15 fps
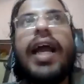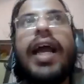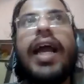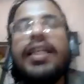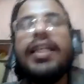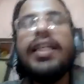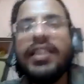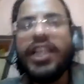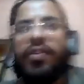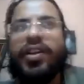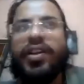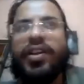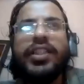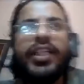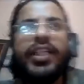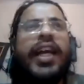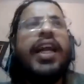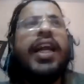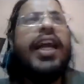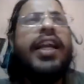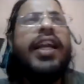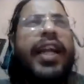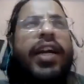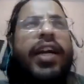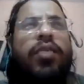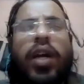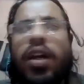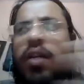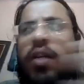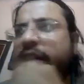So I had this curiosity, and
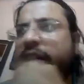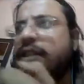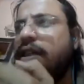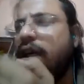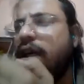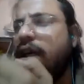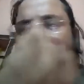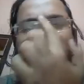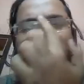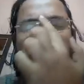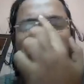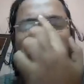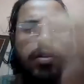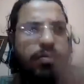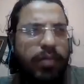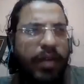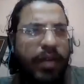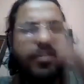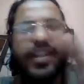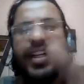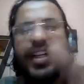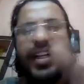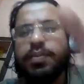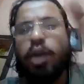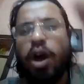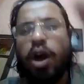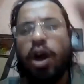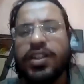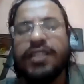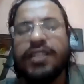I read one of his uh, one of my
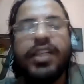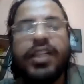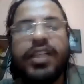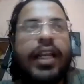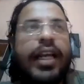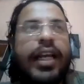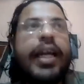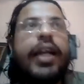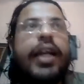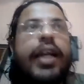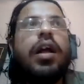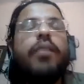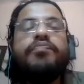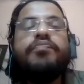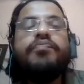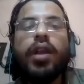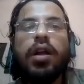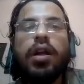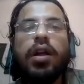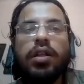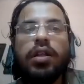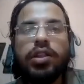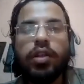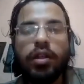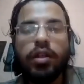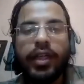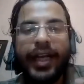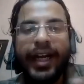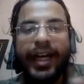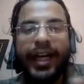friend's blog or something like that.
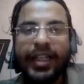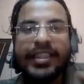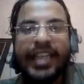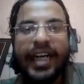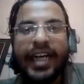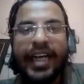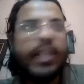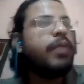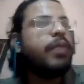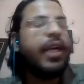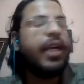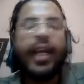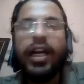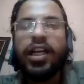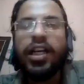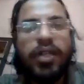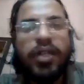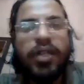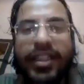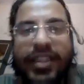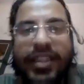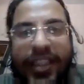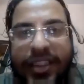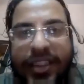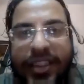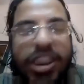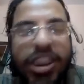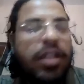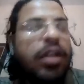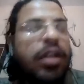So the Indian scientist, my elder
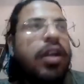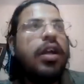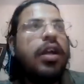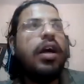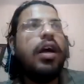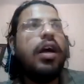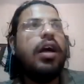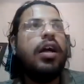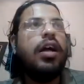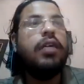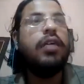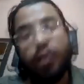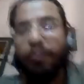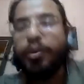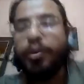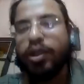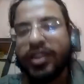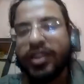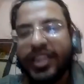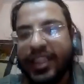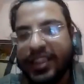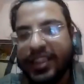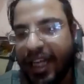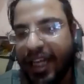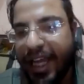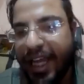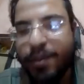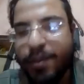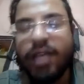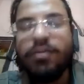brother is a researcher uh, from pure
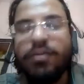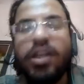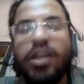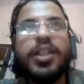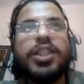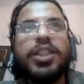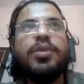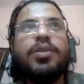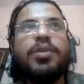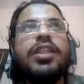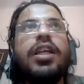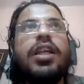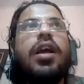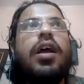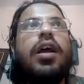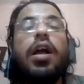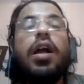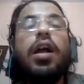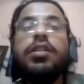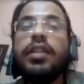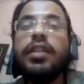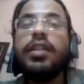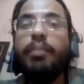science, unlike me, I'm literature person.